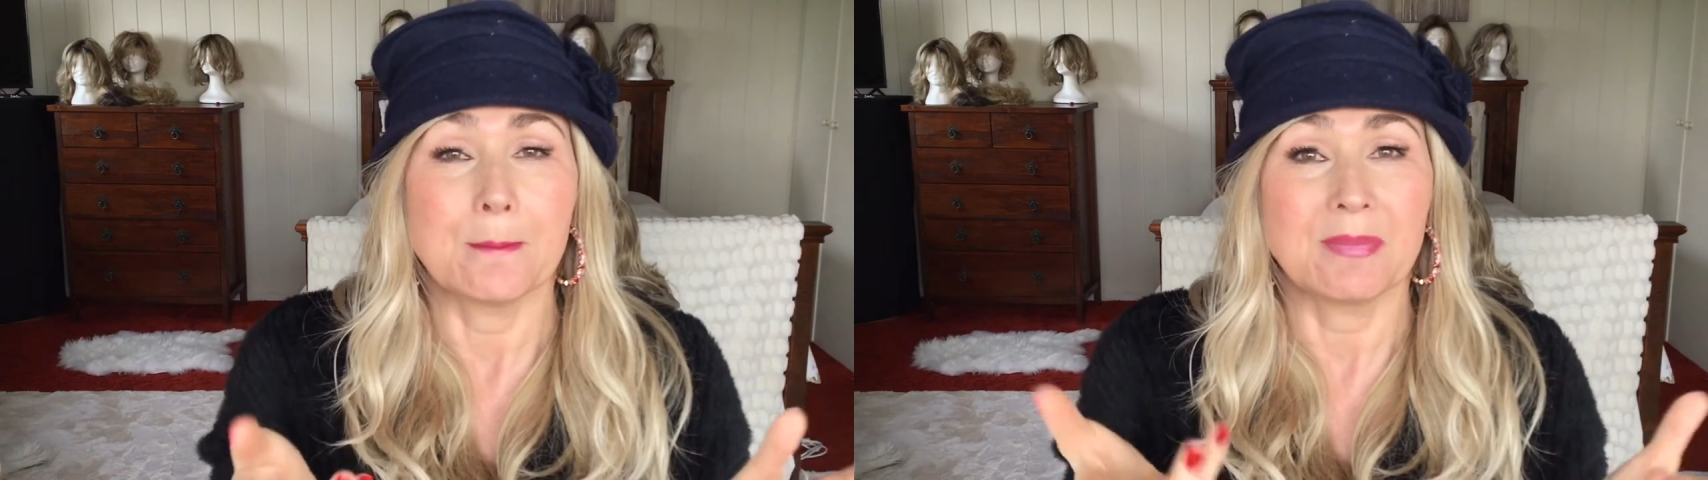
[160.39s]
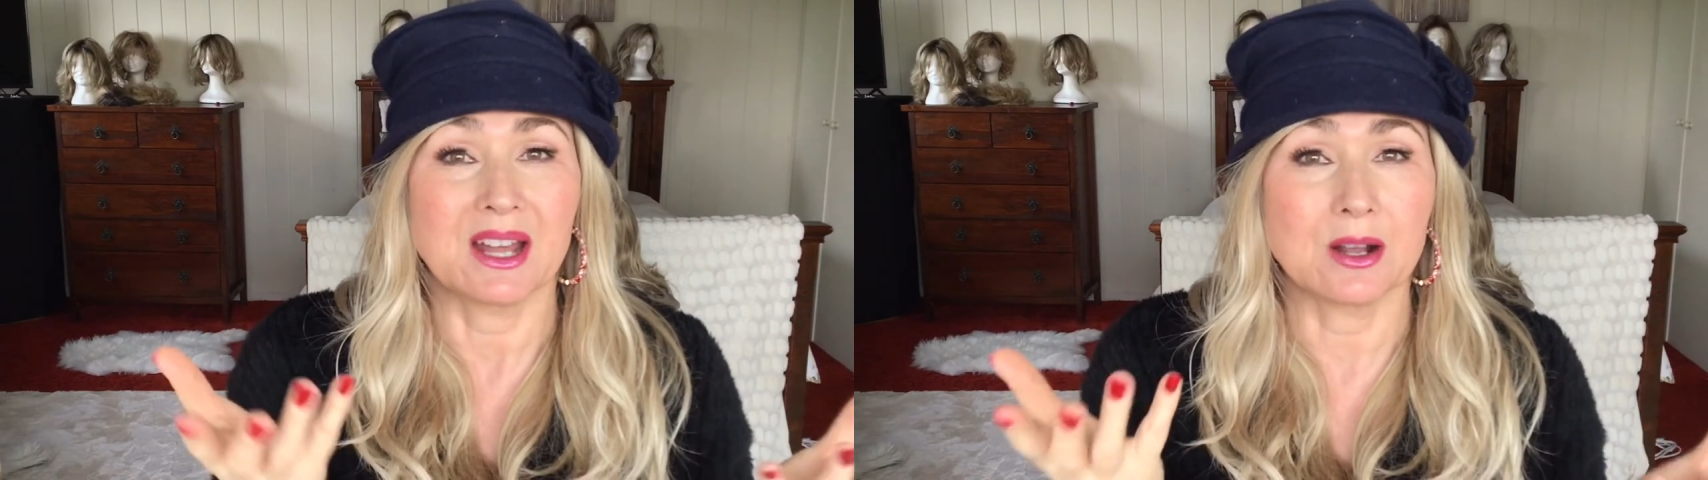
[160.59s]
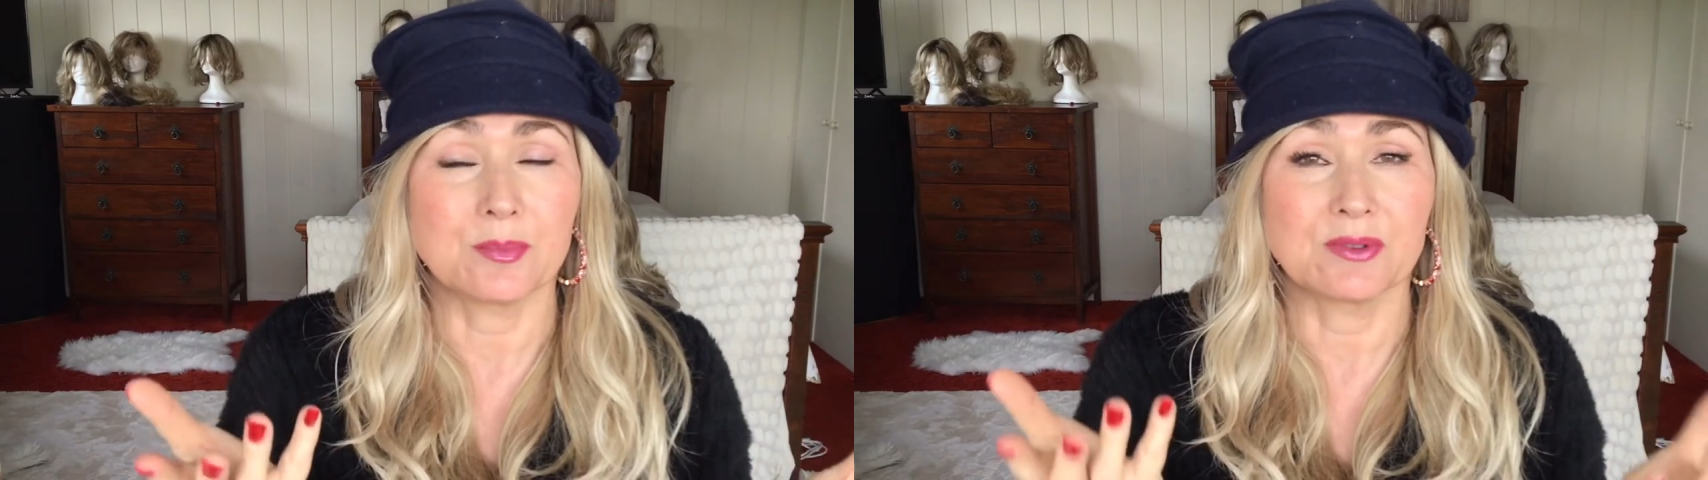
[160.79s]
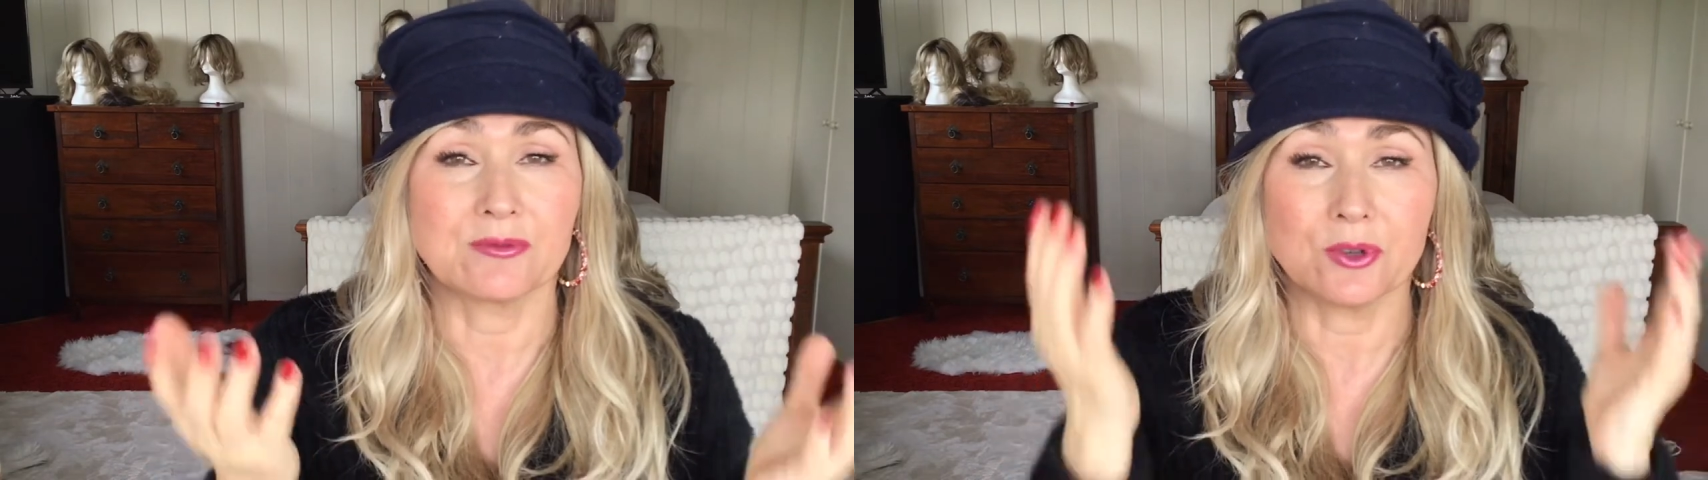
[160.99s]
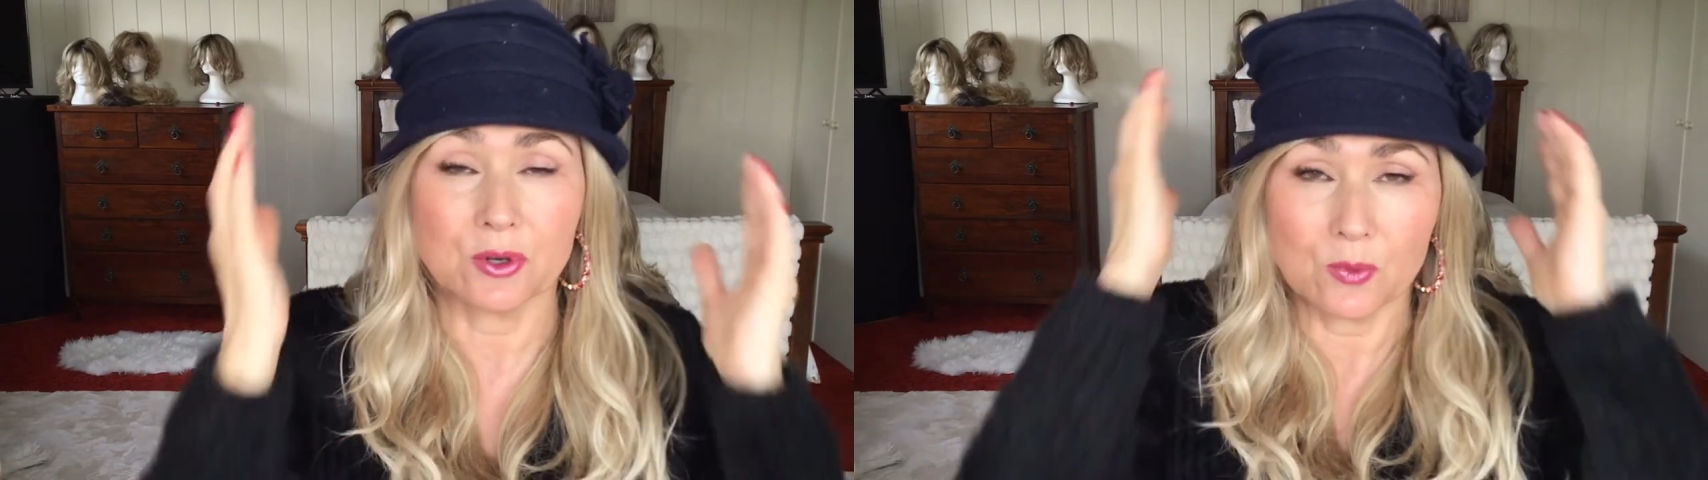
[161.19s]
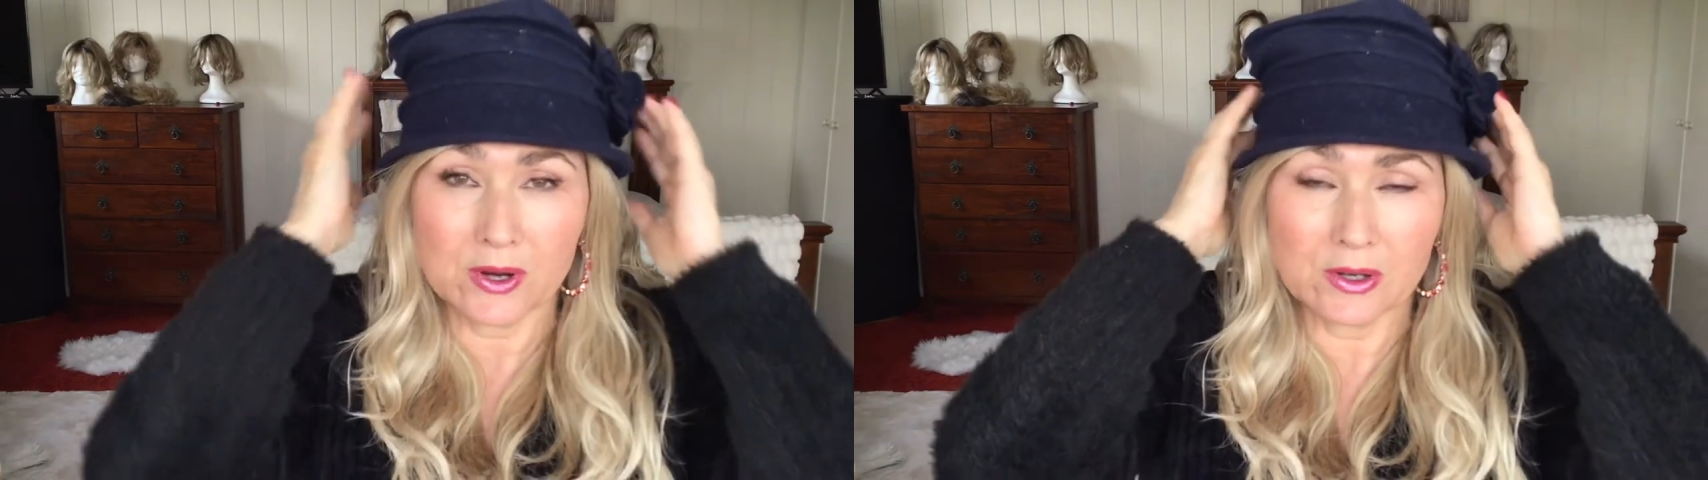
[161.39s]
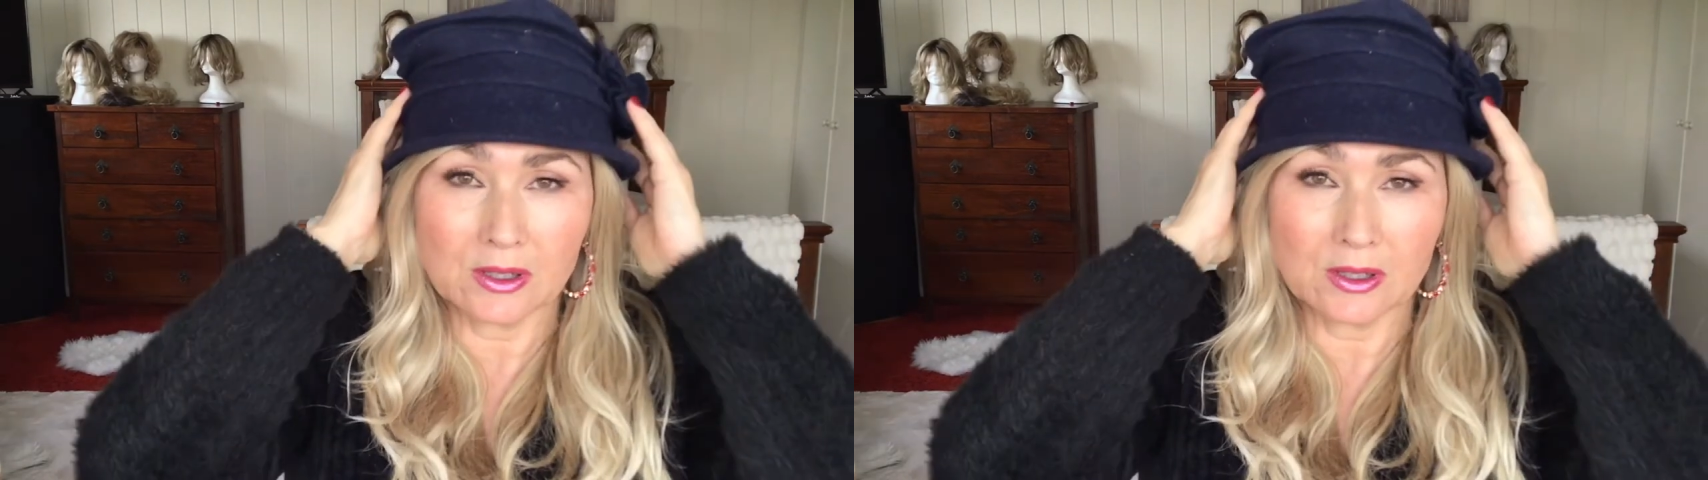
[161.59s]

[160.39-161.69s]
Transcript: but I prefer to wear a